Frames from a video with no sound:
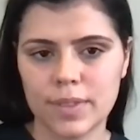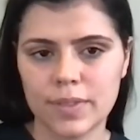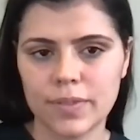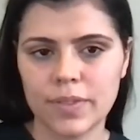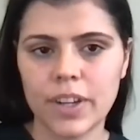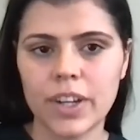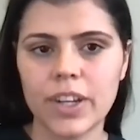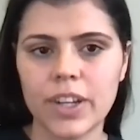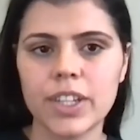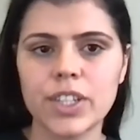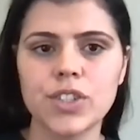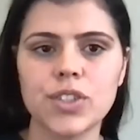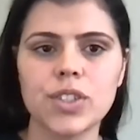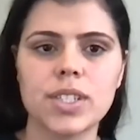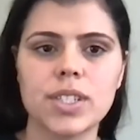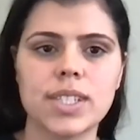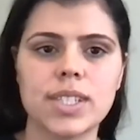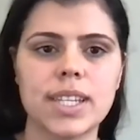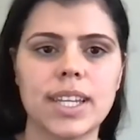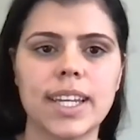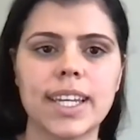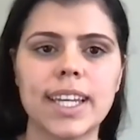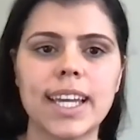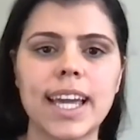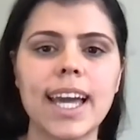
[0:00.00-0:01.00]
Very
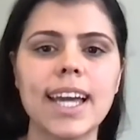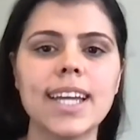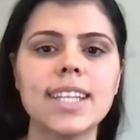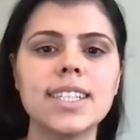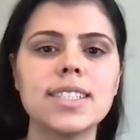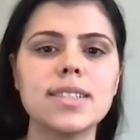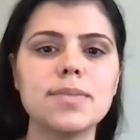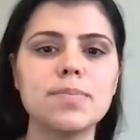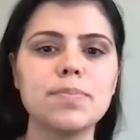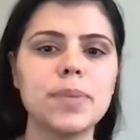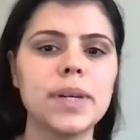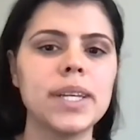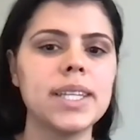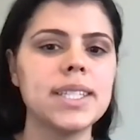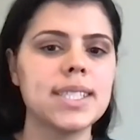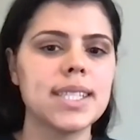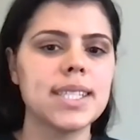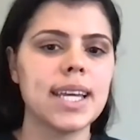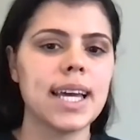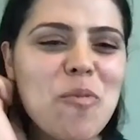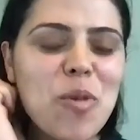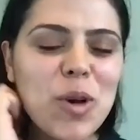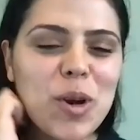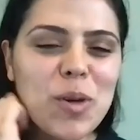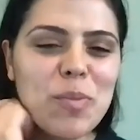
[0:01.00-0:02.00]
interesting. And Peter,
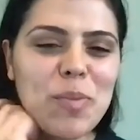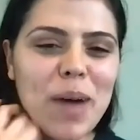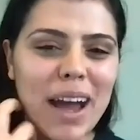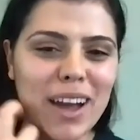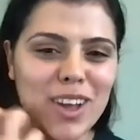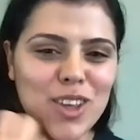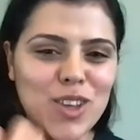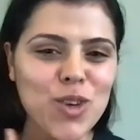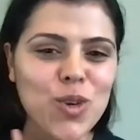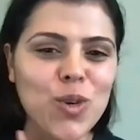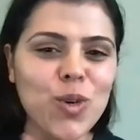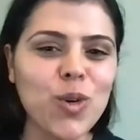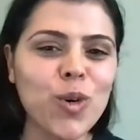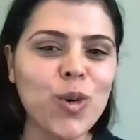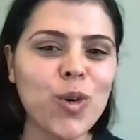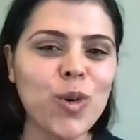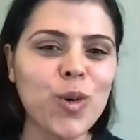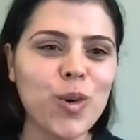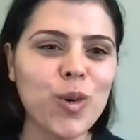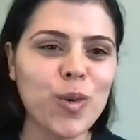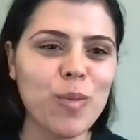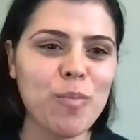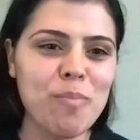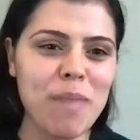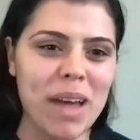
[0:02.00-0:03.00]
what about
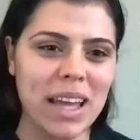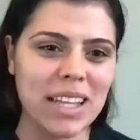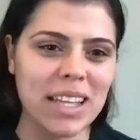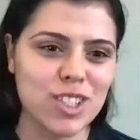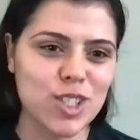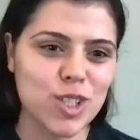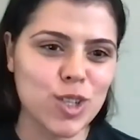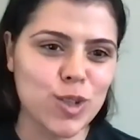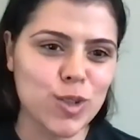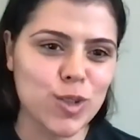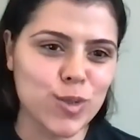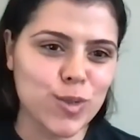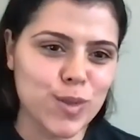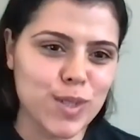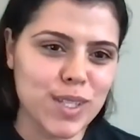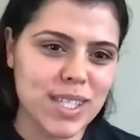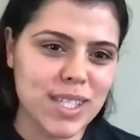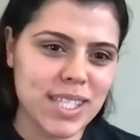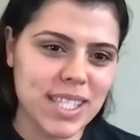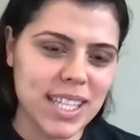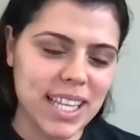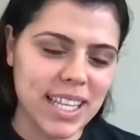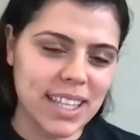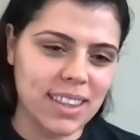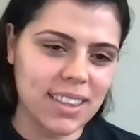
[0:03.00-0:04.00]
your mentors
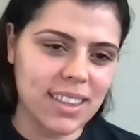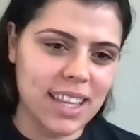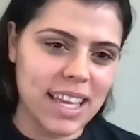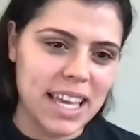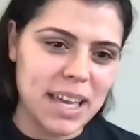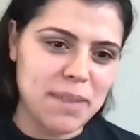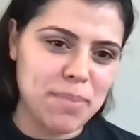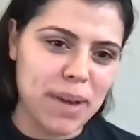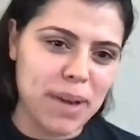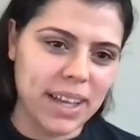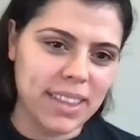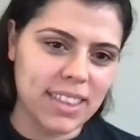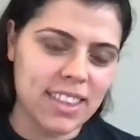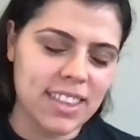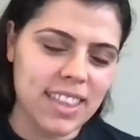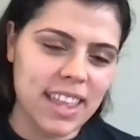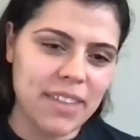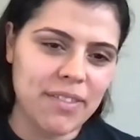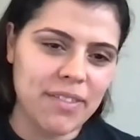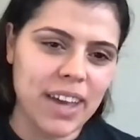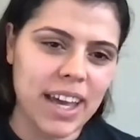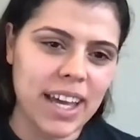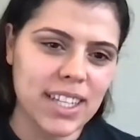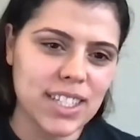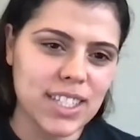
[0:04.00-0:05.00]
and the impact that
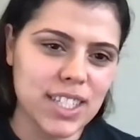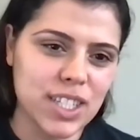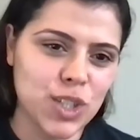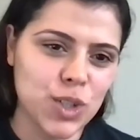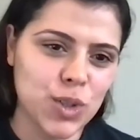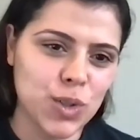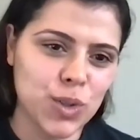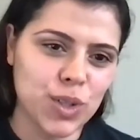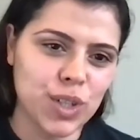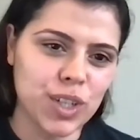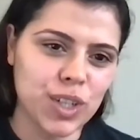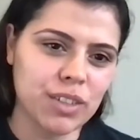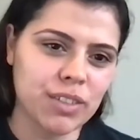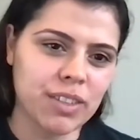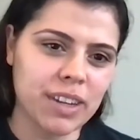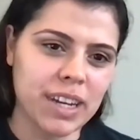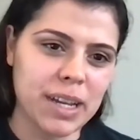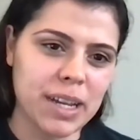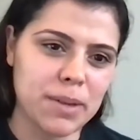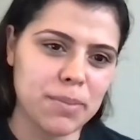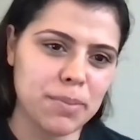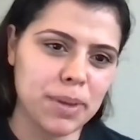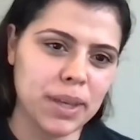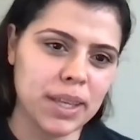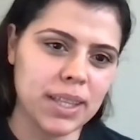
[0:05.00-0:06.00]
they've had in your
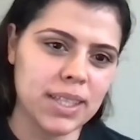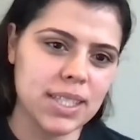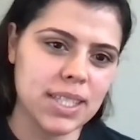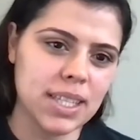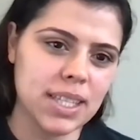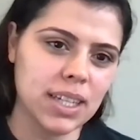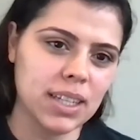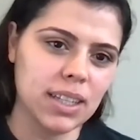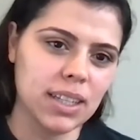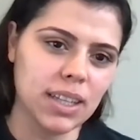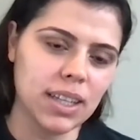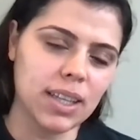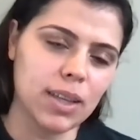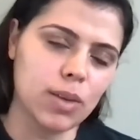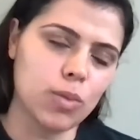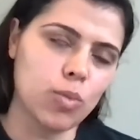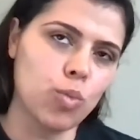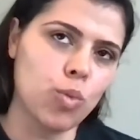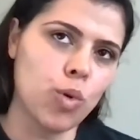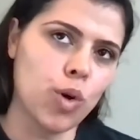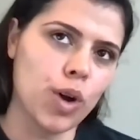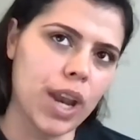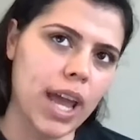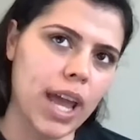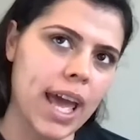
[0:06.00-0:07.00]
career, Peter?
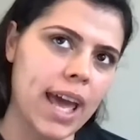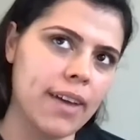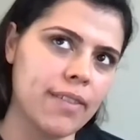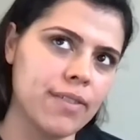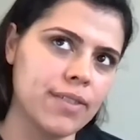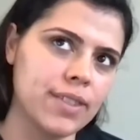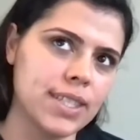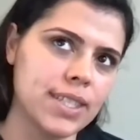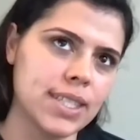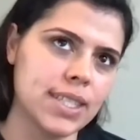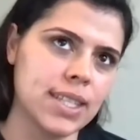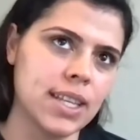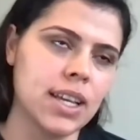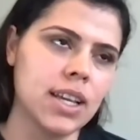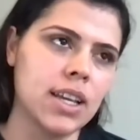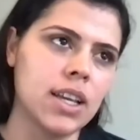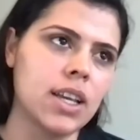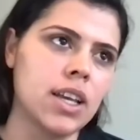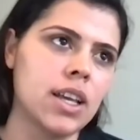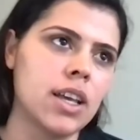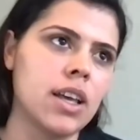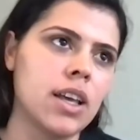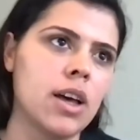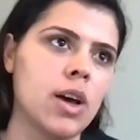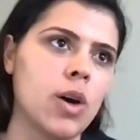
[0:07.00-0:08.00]
What has
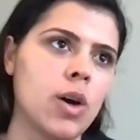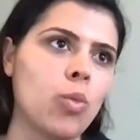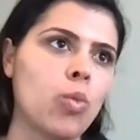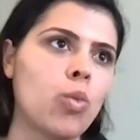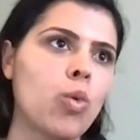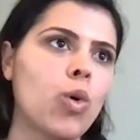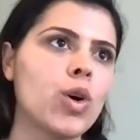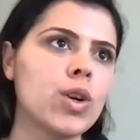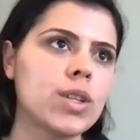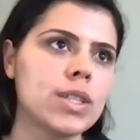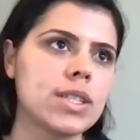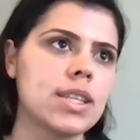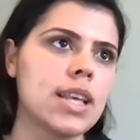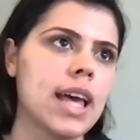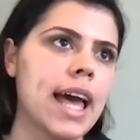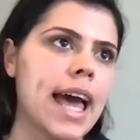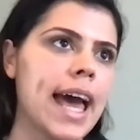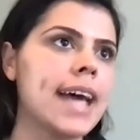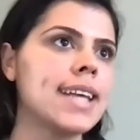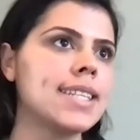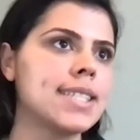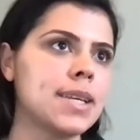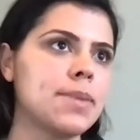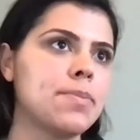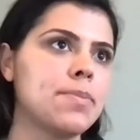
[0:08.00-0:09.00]

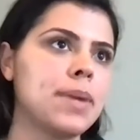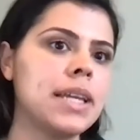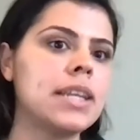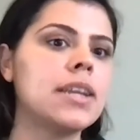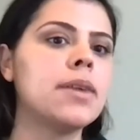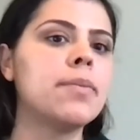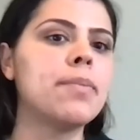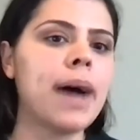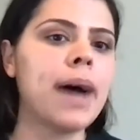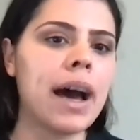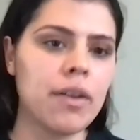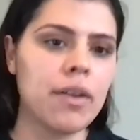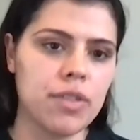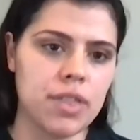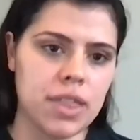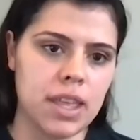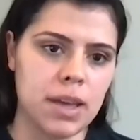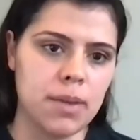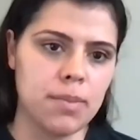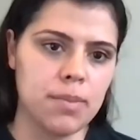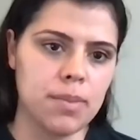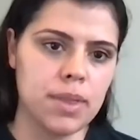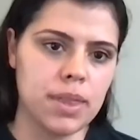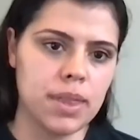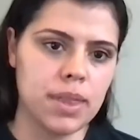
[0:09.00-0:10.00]
it been about
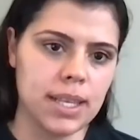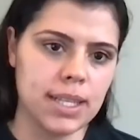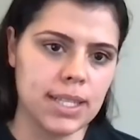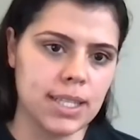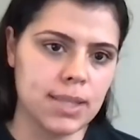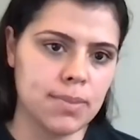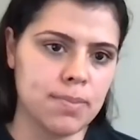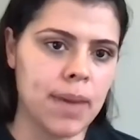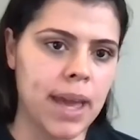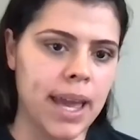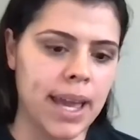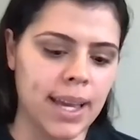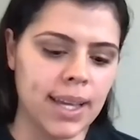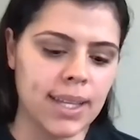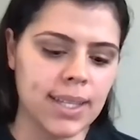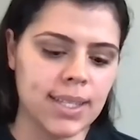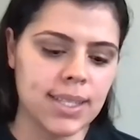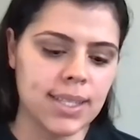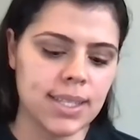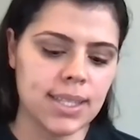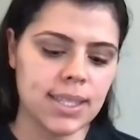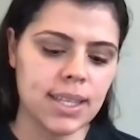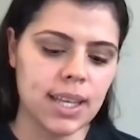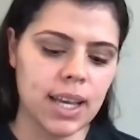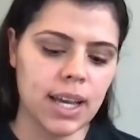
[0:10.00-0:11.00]
them that's made
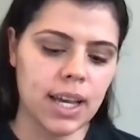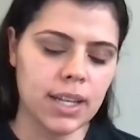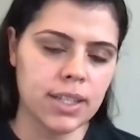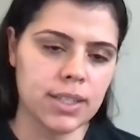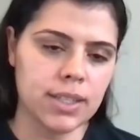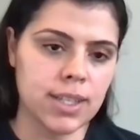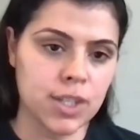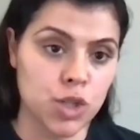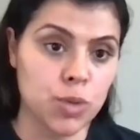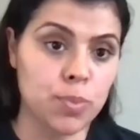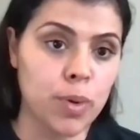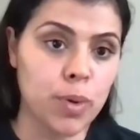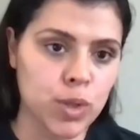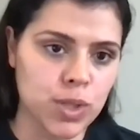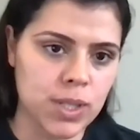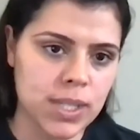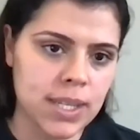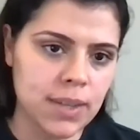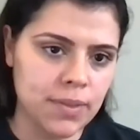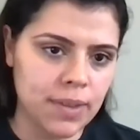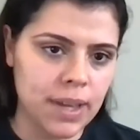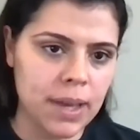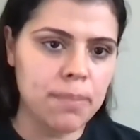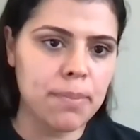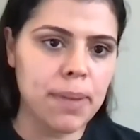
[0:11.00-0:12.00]
such a
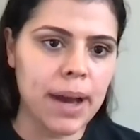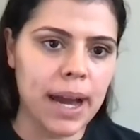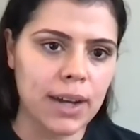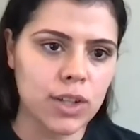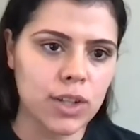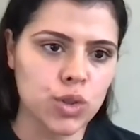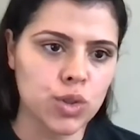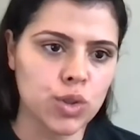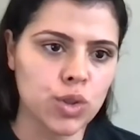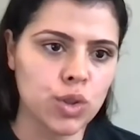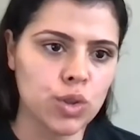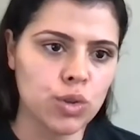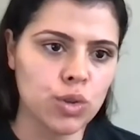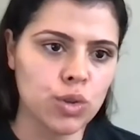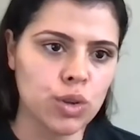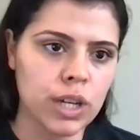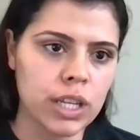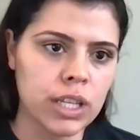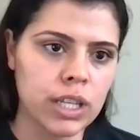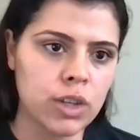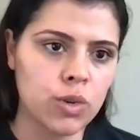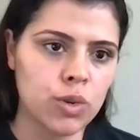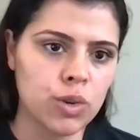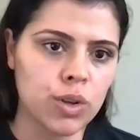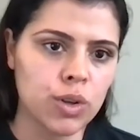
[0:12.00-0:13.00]
positive impact in
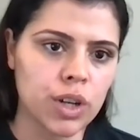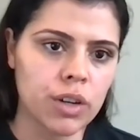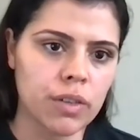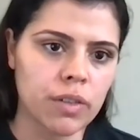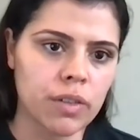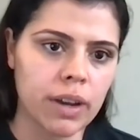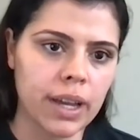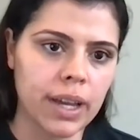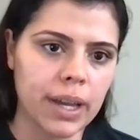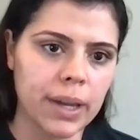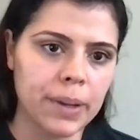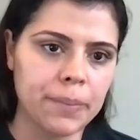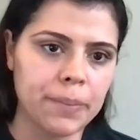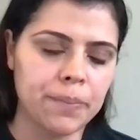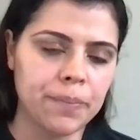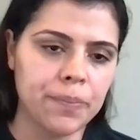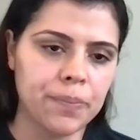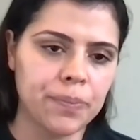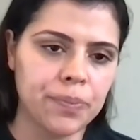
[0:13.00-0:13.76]
your career?